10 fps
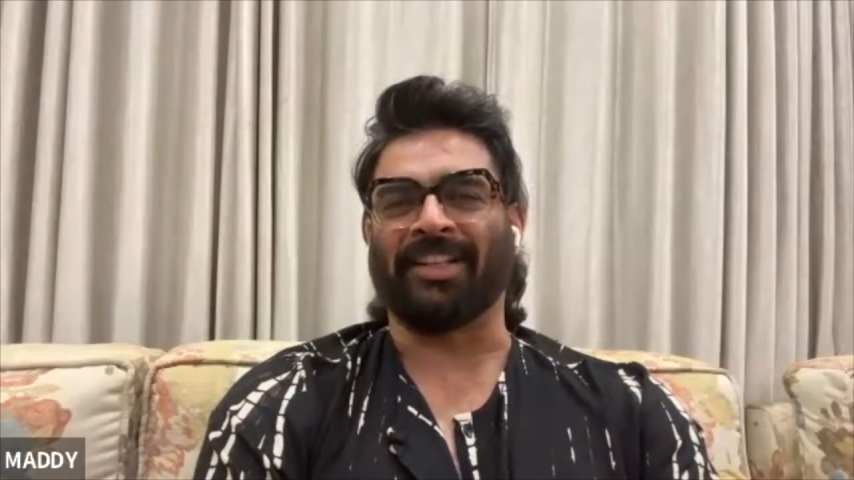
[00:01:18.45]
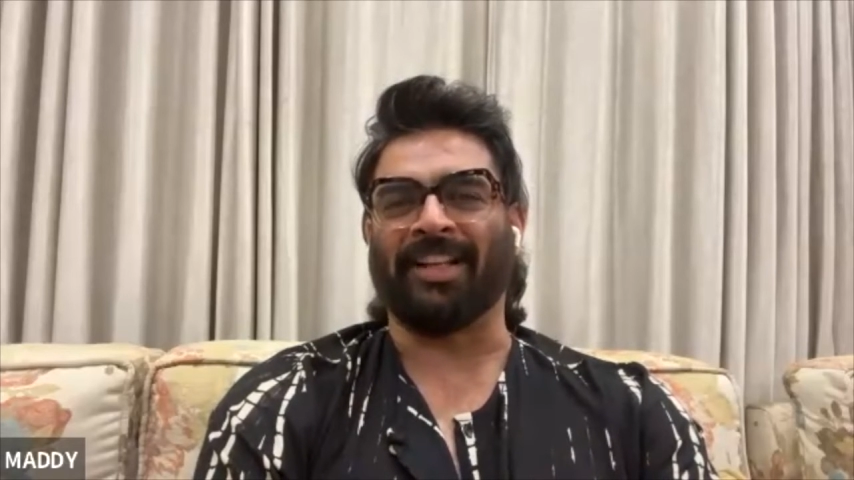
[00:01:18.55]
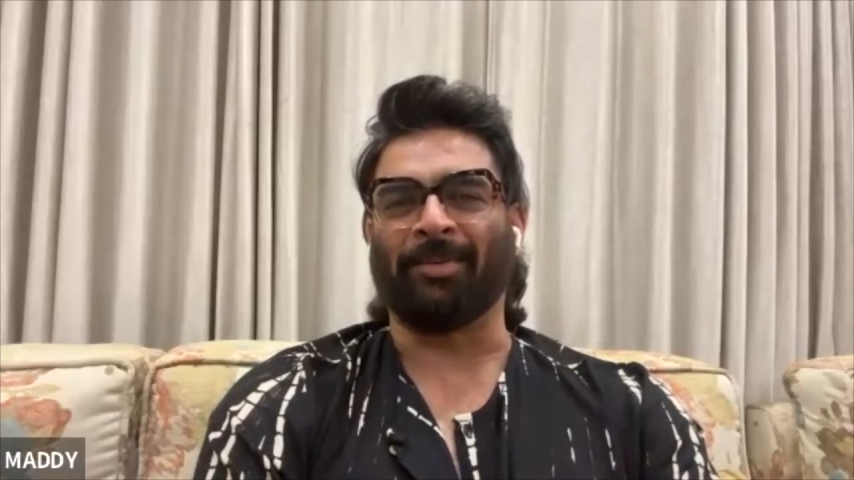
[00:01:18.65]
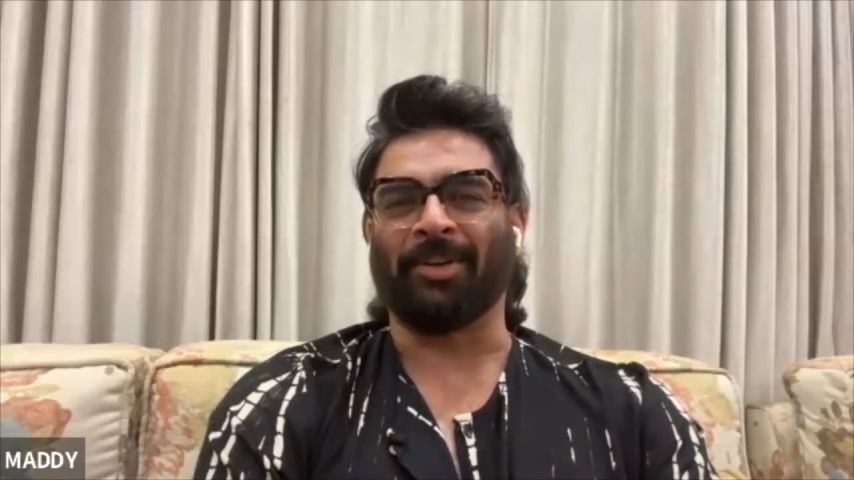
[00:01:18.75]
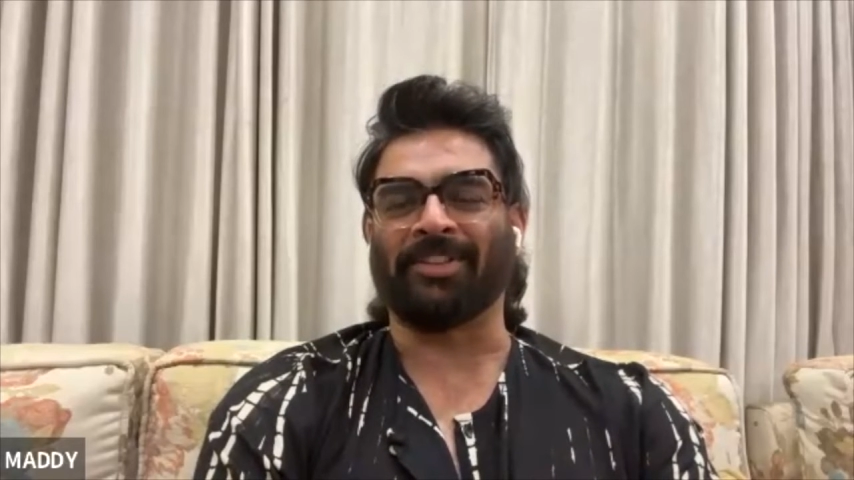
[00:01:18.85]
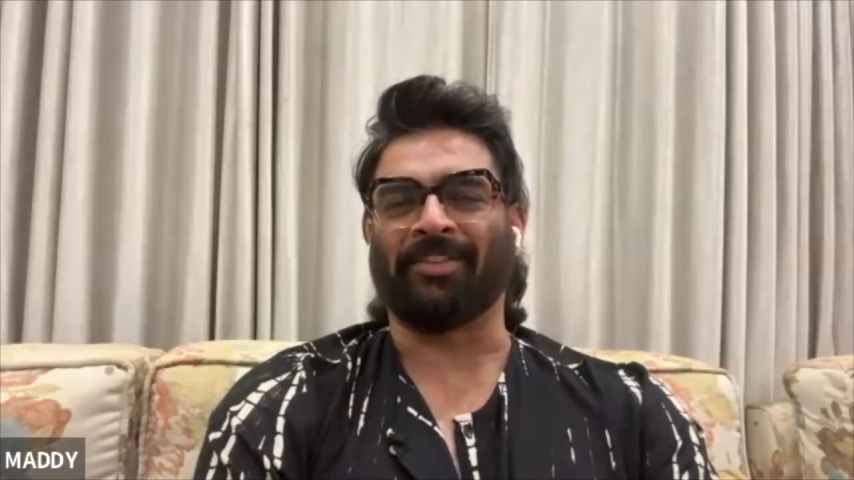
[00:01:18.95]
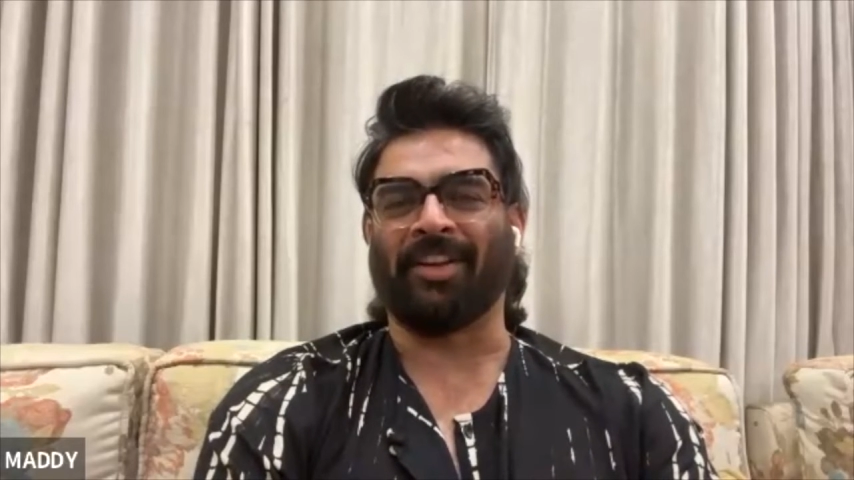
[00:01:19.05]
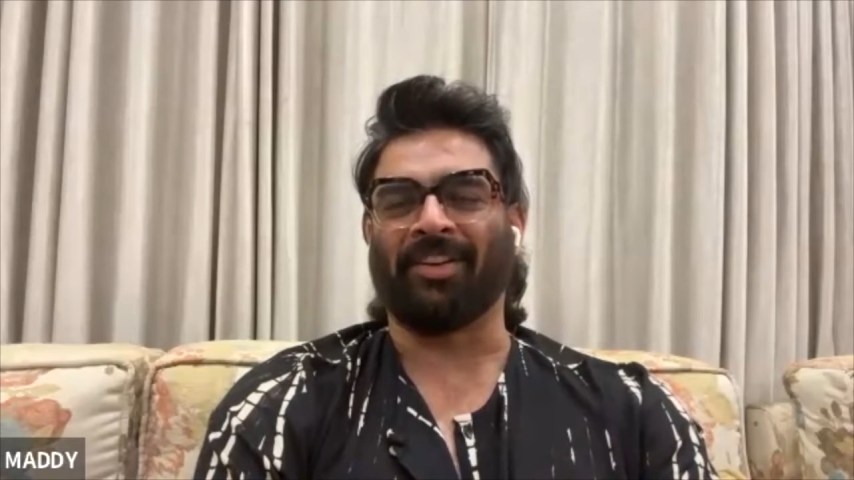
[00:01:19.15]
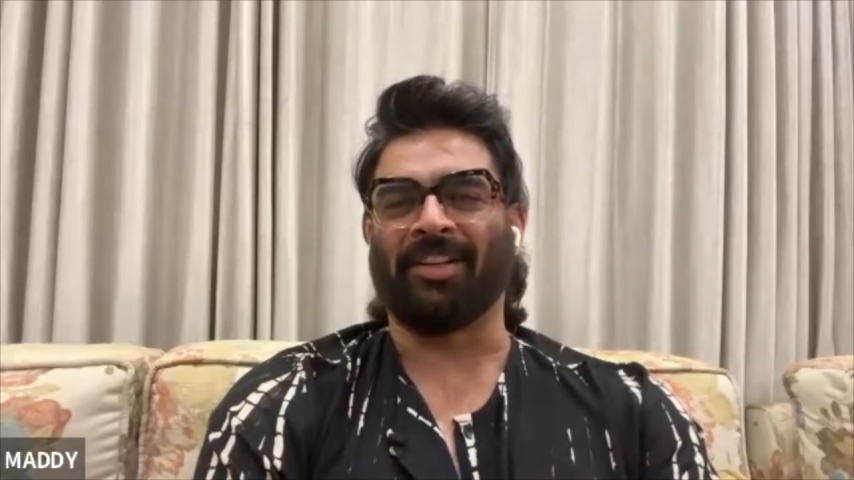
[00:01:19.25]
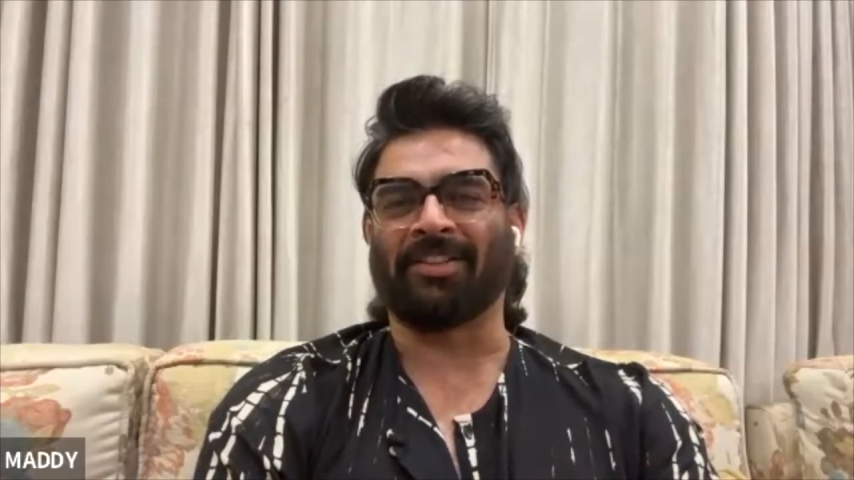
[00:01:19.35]
hell because I've
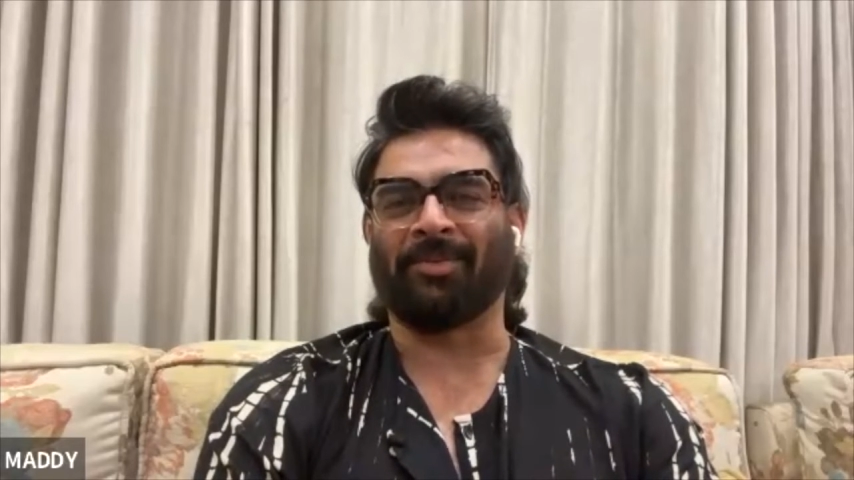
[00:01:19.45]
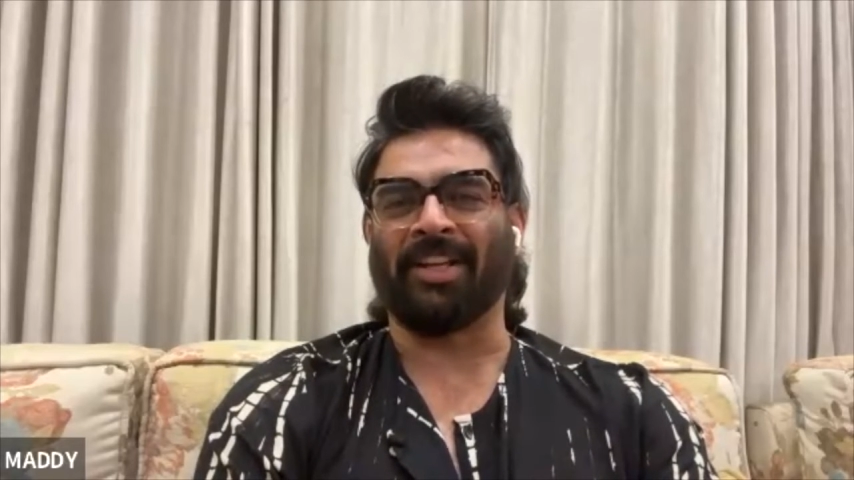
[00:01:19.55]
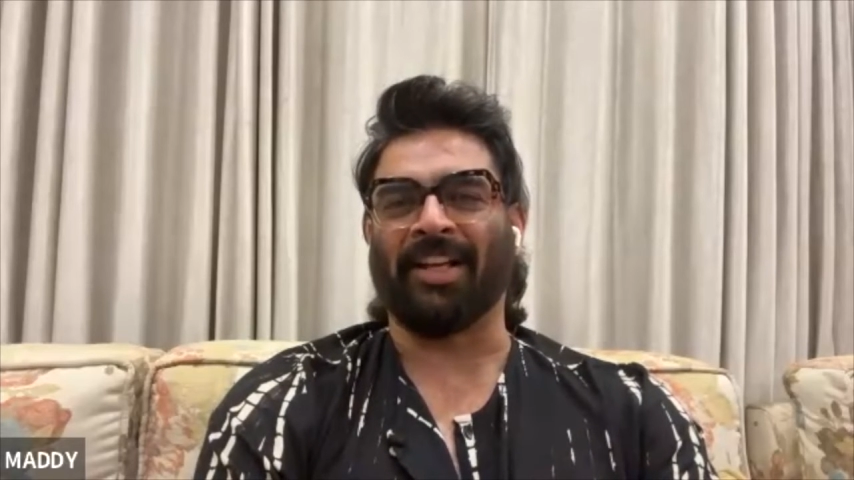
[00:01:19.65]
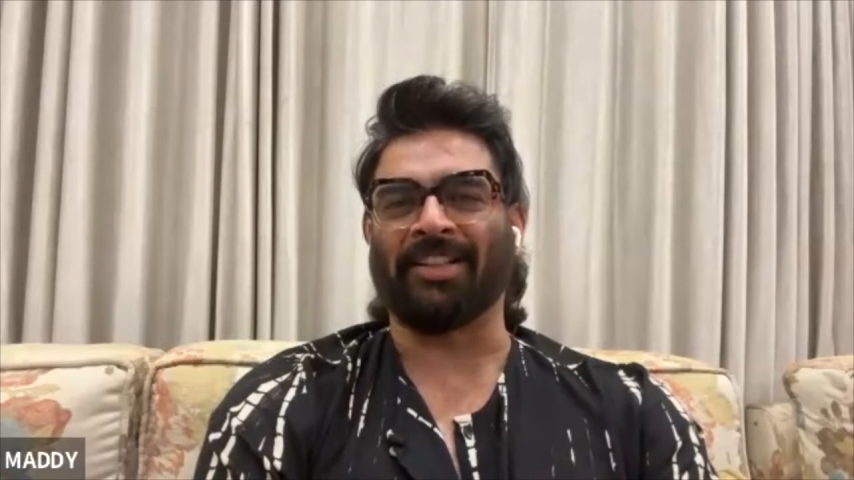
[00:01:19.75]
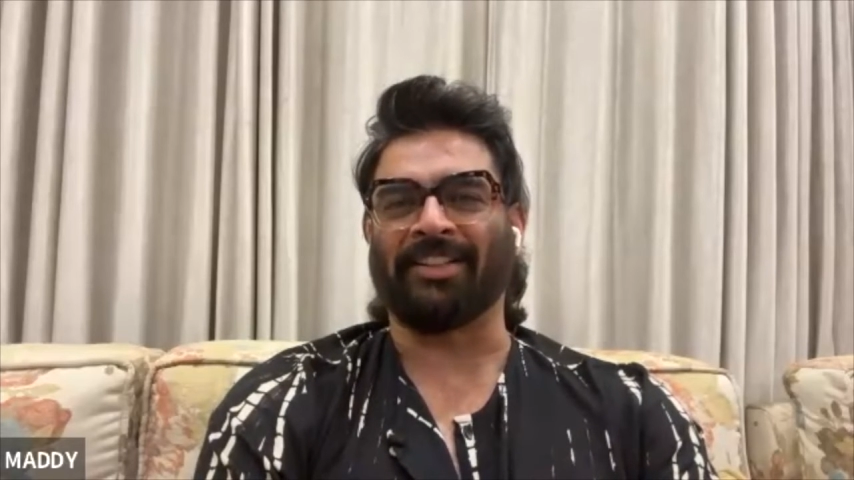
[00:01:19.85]
never done something as